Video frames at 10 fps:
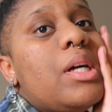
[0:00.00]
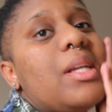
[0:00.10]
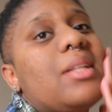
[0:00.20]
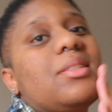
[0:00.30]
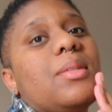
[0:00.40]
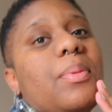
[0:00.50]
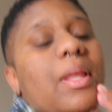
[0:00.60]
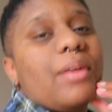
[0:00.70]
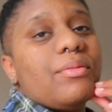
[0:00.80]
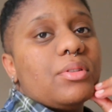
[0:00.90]
that's the
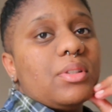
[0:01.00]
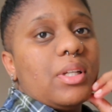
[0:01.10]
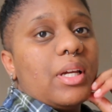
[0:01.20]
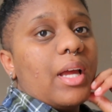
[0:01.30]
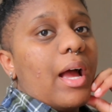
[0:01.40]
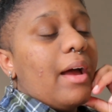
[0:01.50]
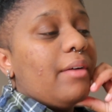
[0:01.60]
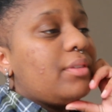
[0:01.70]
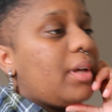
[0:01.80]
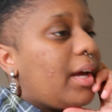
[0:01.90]
plan for today. I
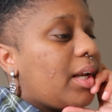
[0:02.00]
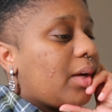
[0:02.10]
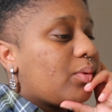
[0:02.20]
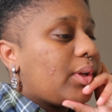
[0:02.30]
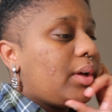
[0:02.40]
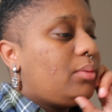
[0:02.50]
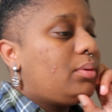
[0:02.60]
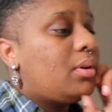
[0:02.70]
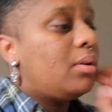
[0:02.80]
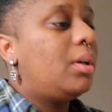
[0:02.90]
have to head out now.
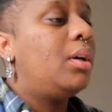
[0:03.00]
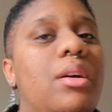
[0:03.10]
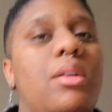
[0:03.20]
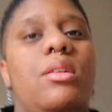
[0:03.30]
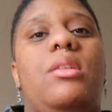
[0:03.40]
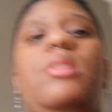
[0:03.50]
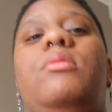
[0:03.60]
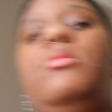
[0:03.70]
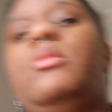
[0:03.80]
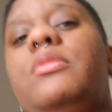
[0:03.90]
Uh, I
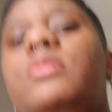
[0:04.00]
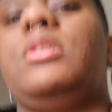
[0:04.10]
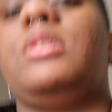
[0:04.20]
don't know if you